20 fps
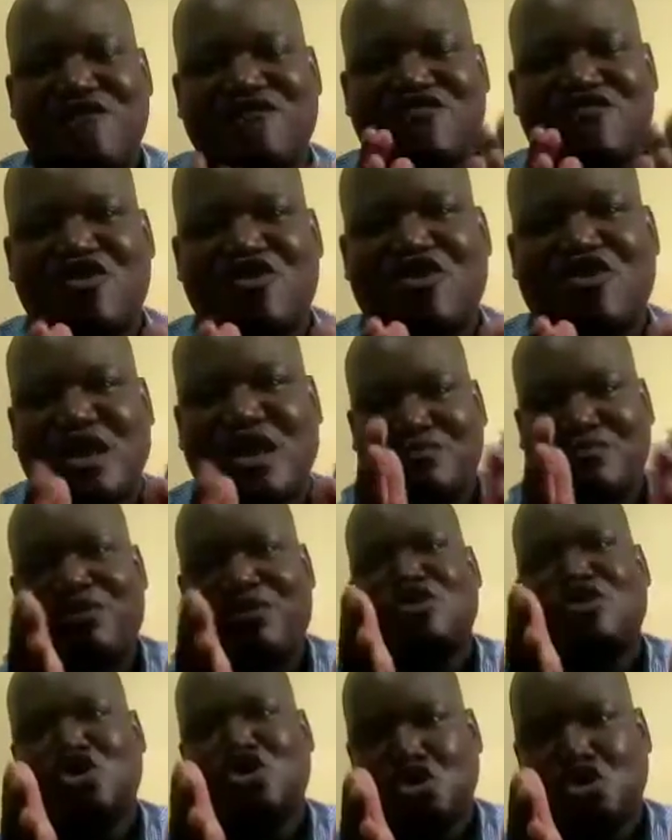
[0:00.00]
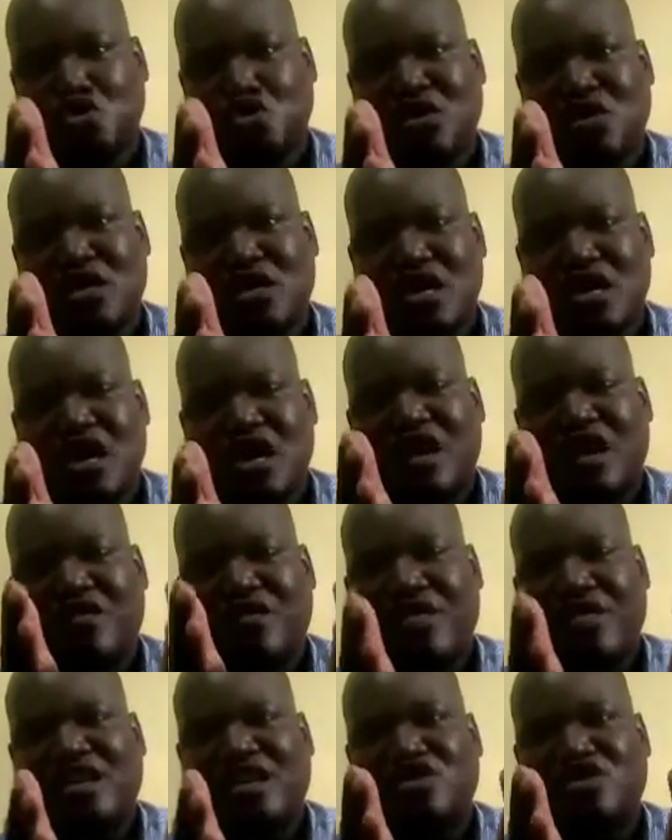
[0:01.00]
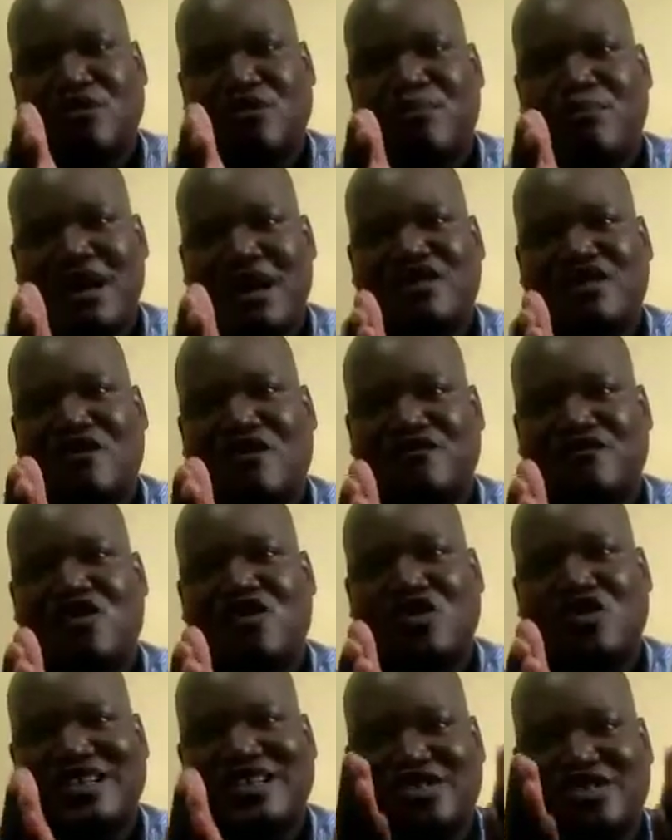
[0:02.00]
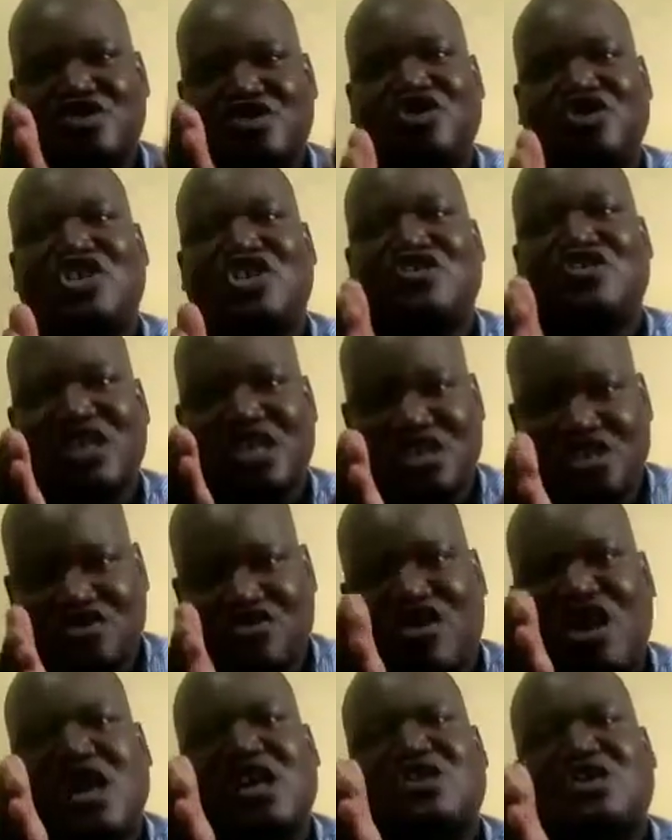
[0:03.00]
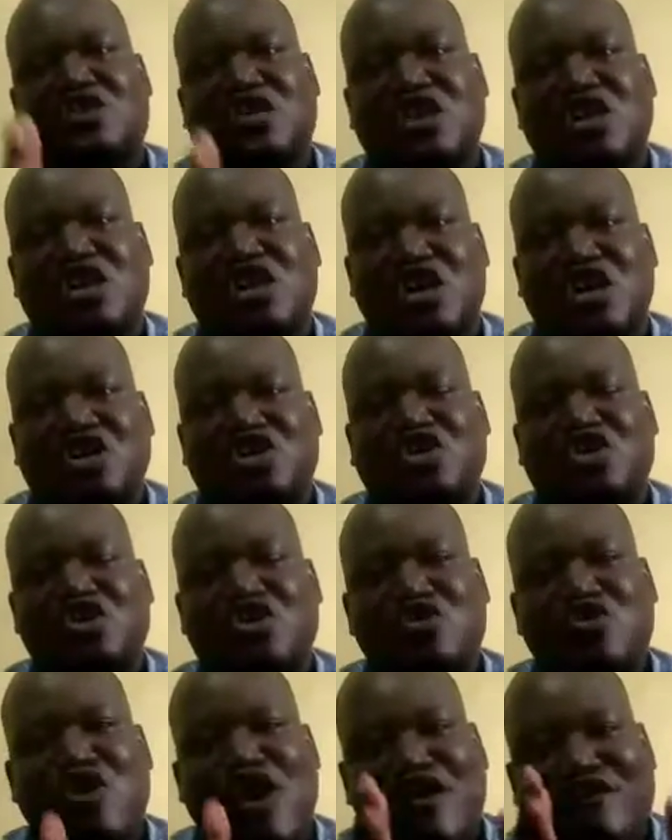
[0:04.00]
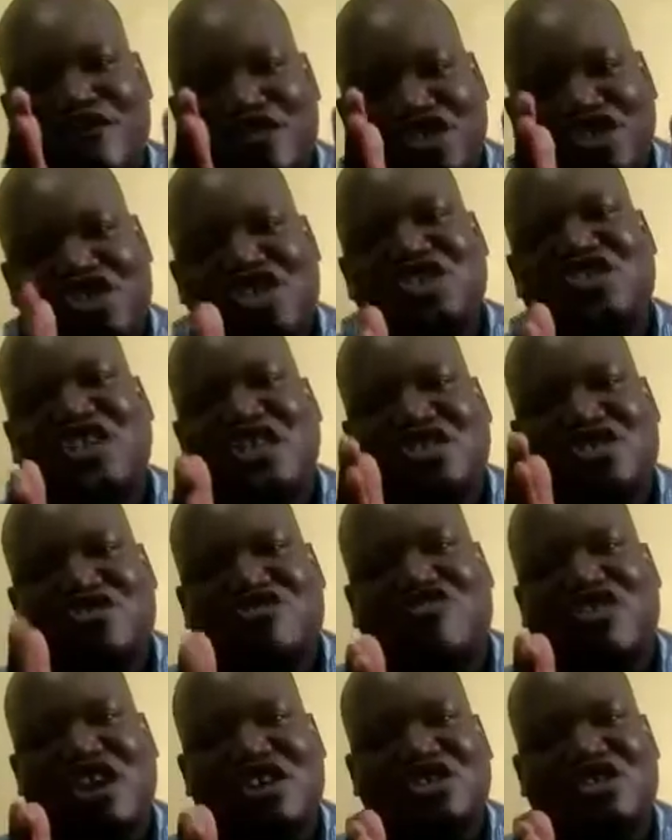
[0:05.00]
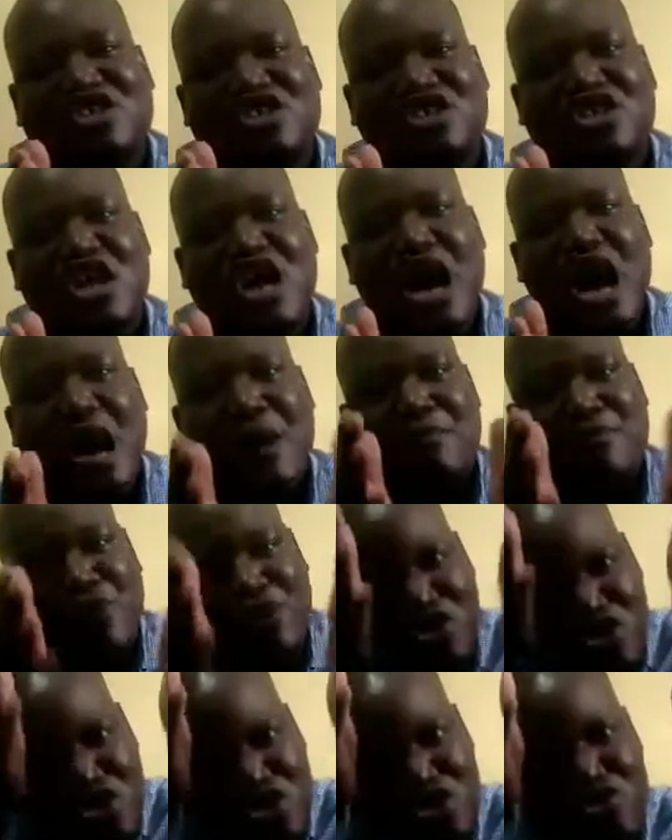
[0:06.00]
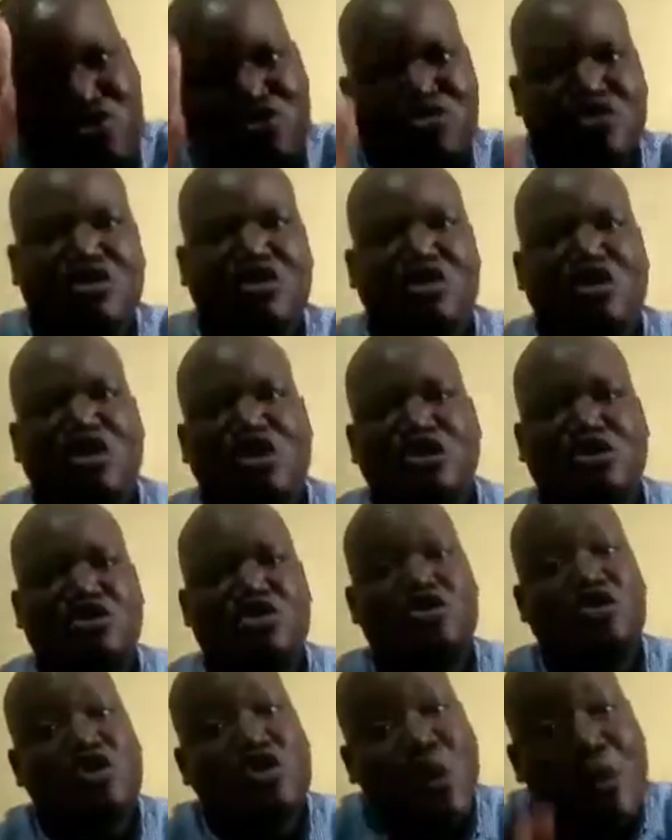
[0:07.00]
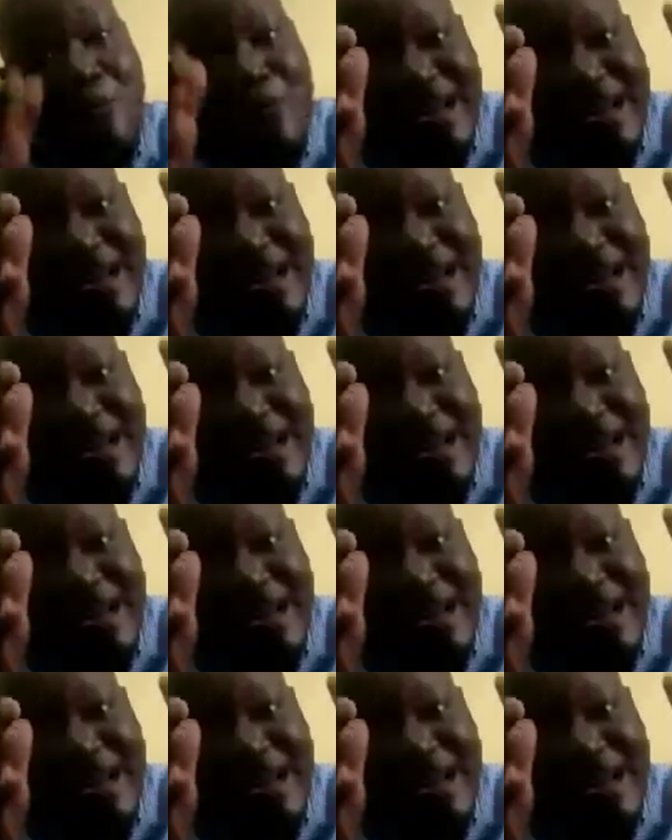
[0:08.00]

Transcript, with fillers: of God upon you? And that mark of God is Jesus Christ. Do you have Jesus Christ upon you? Do you